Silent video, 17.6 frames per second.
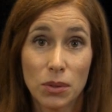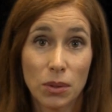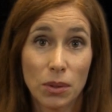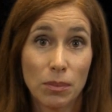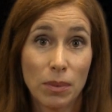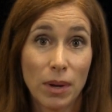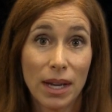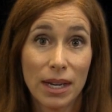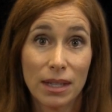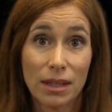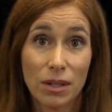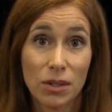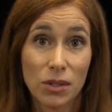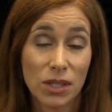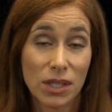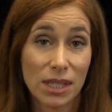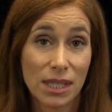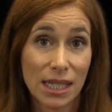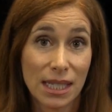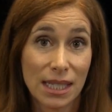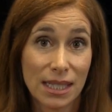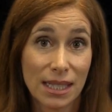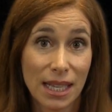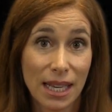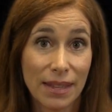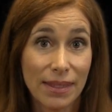or body lotions,
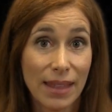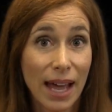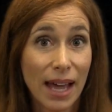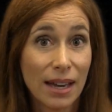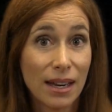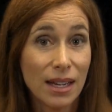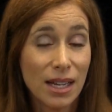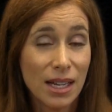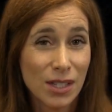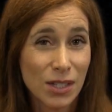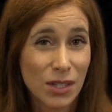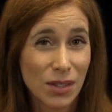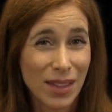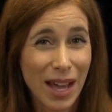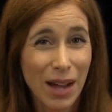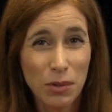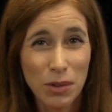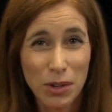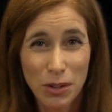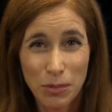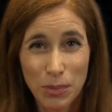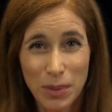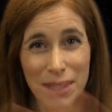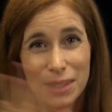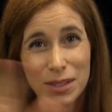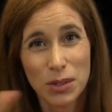things like that. So that would have
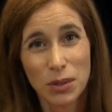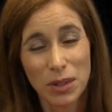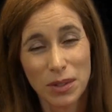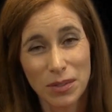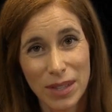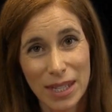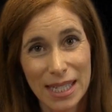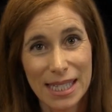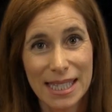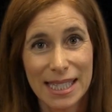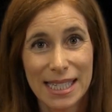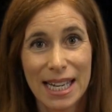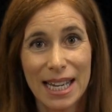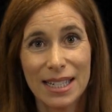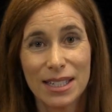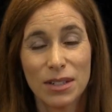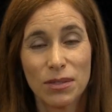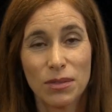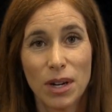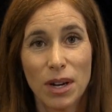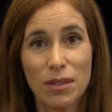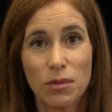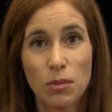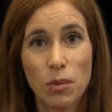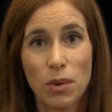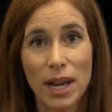been sort of the extent of,
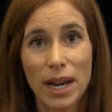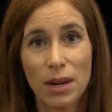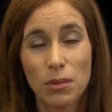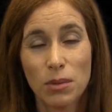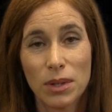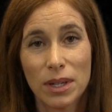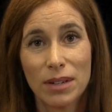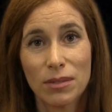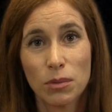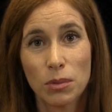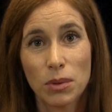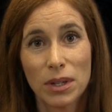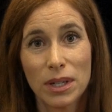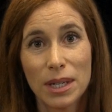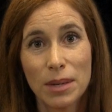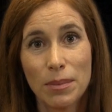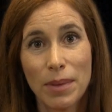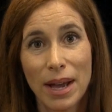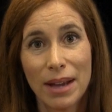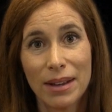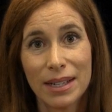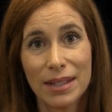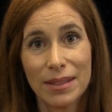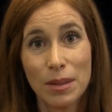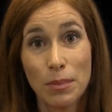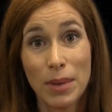of what I would have worried
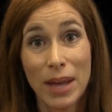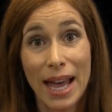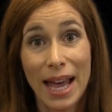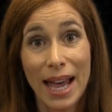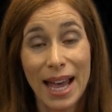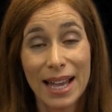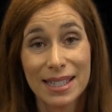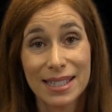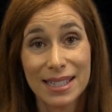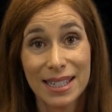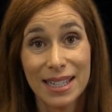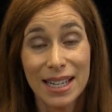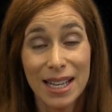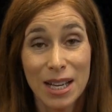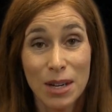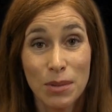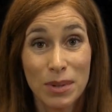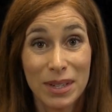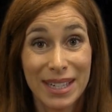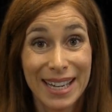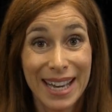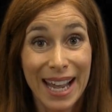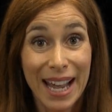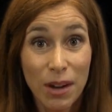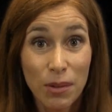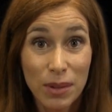about in the past. But
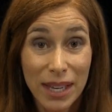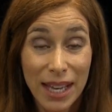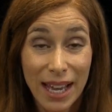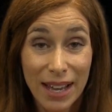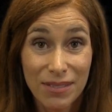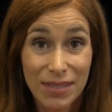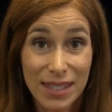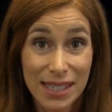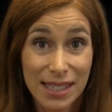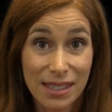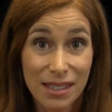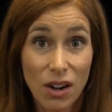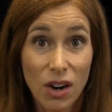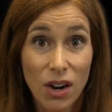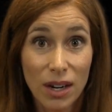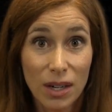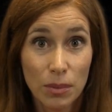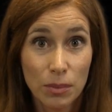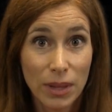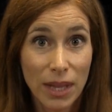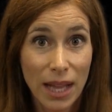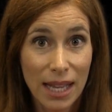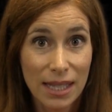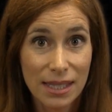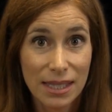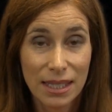now we have this hard
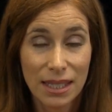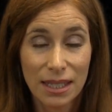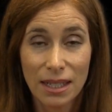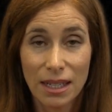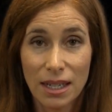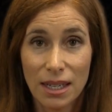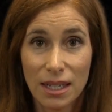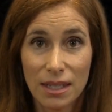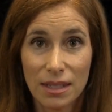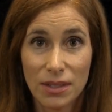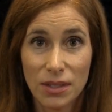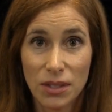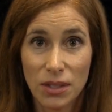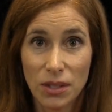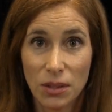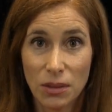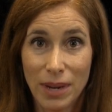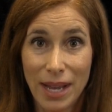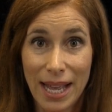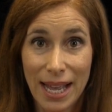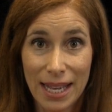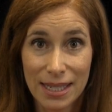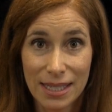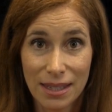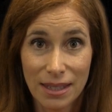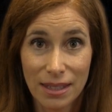plastic uh, to
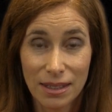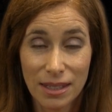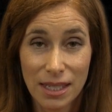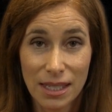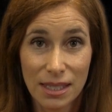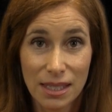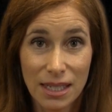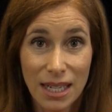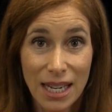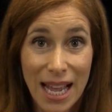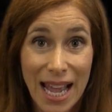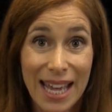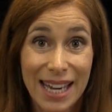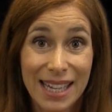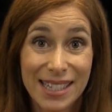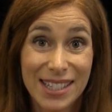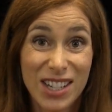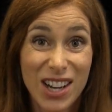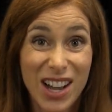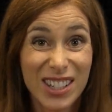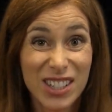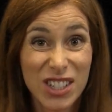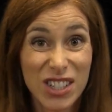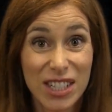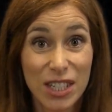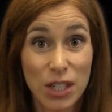add to the list. And it's not
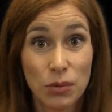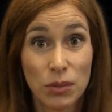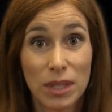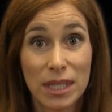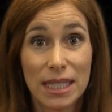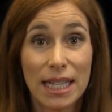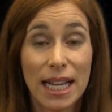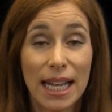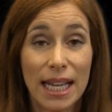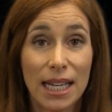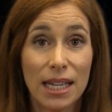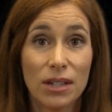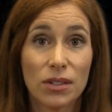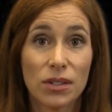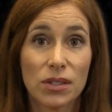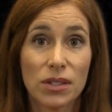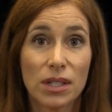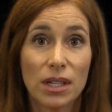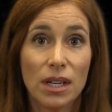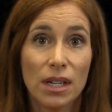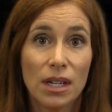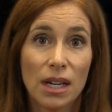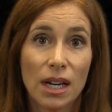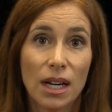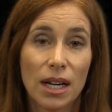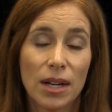just in retainers.
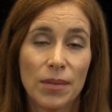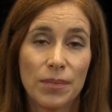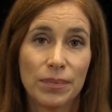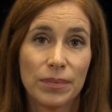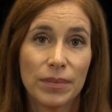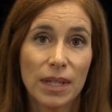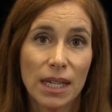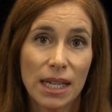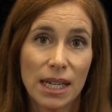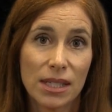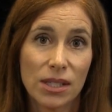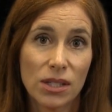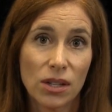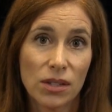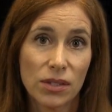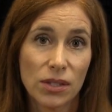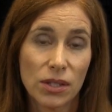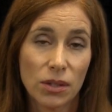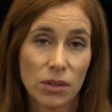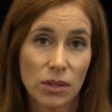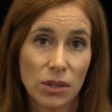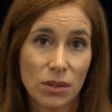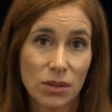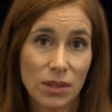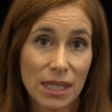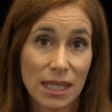Um, it's also
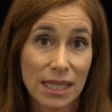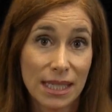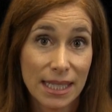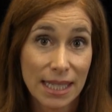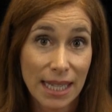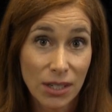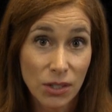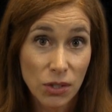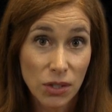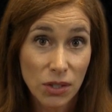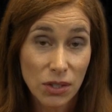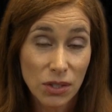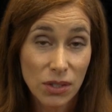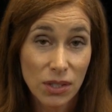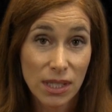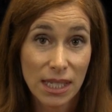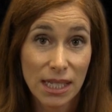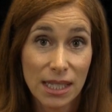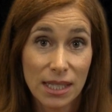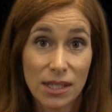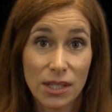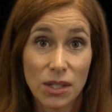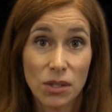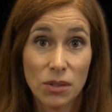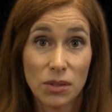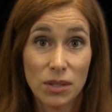used in dentures. It's
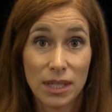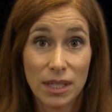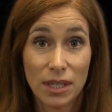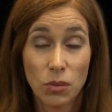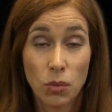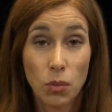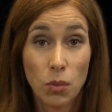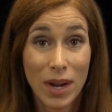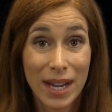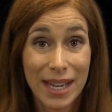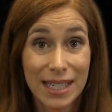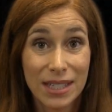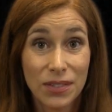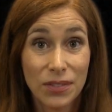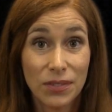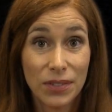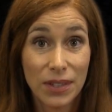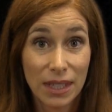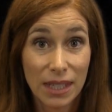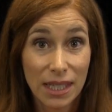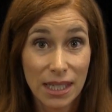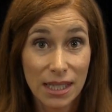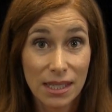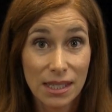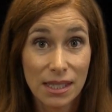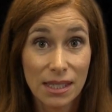used in white
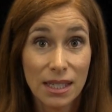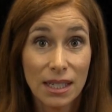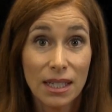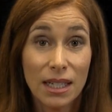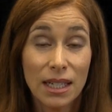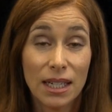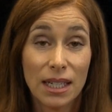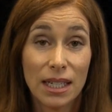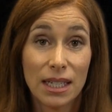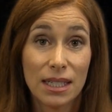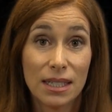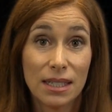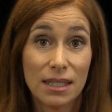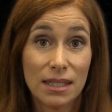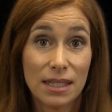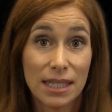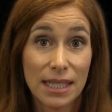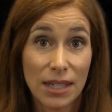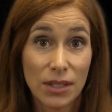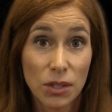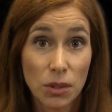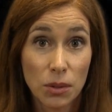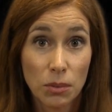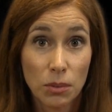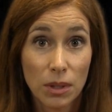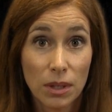fillings in
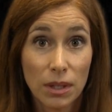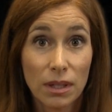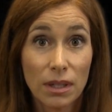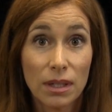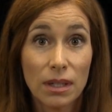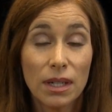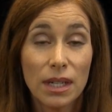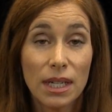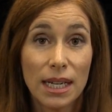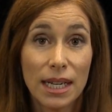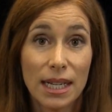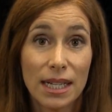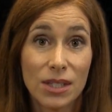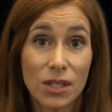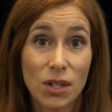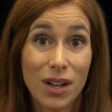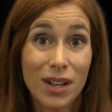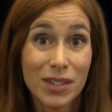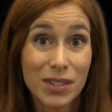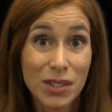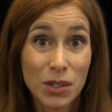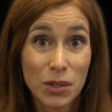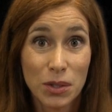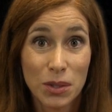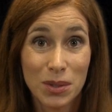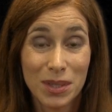dental work. It's also
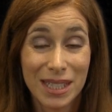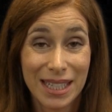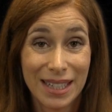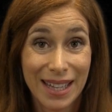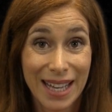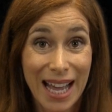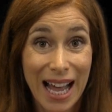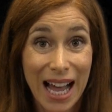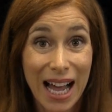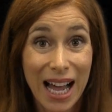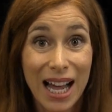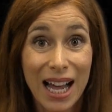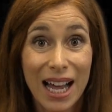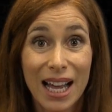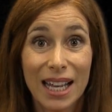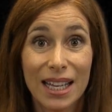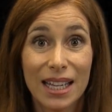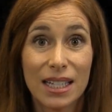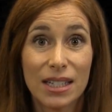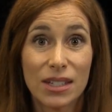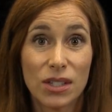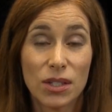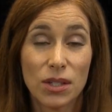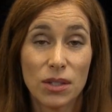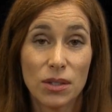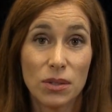used in the eye.
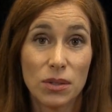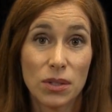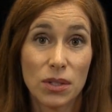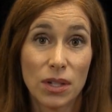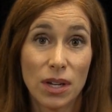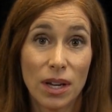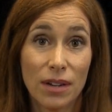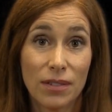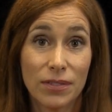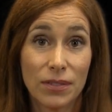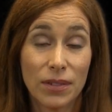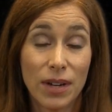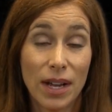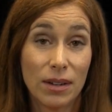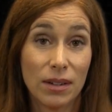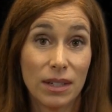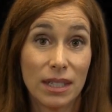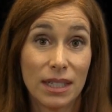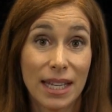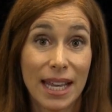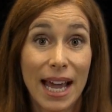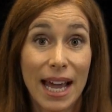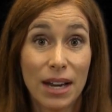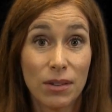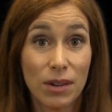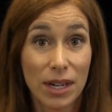It's used uh, uh, in
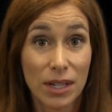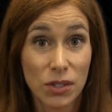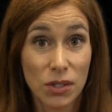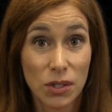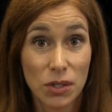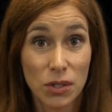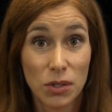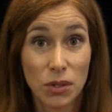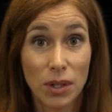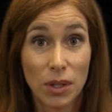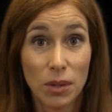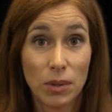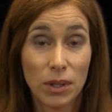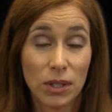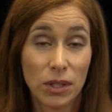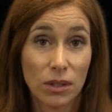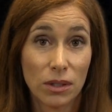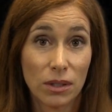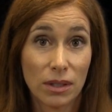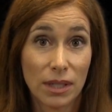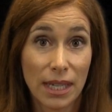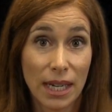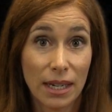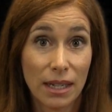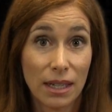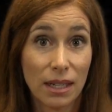cataract surgery when you're
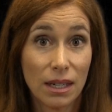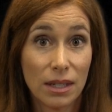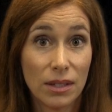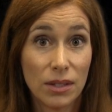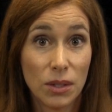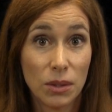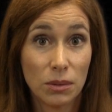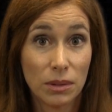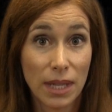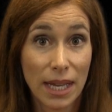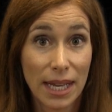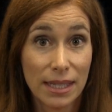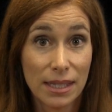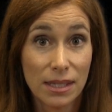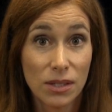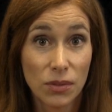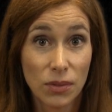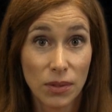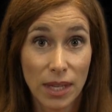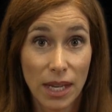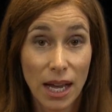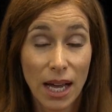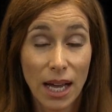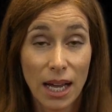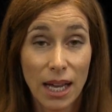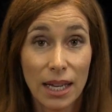getting a new lens for the
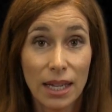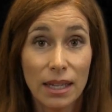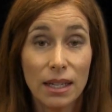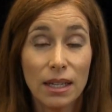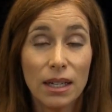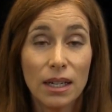eye